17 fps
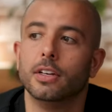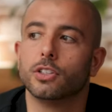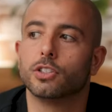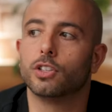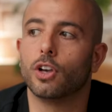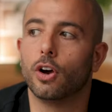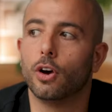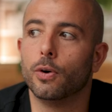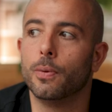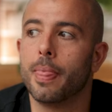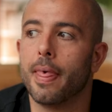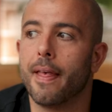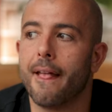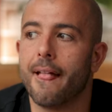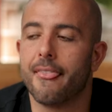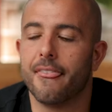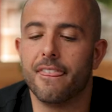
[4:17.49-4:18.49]
So
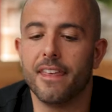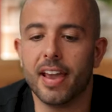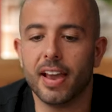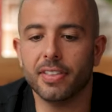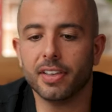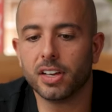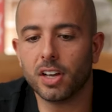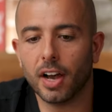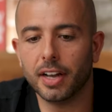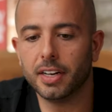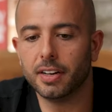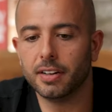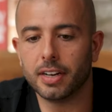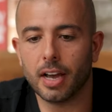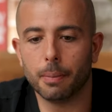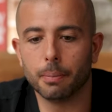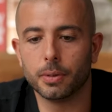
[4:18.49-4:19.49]
they're the kind
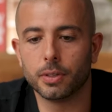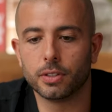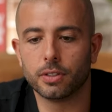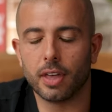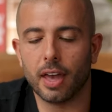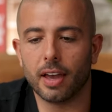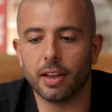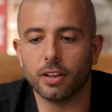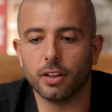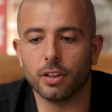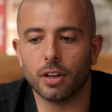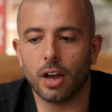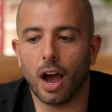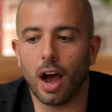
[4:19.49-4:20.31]
of numbers that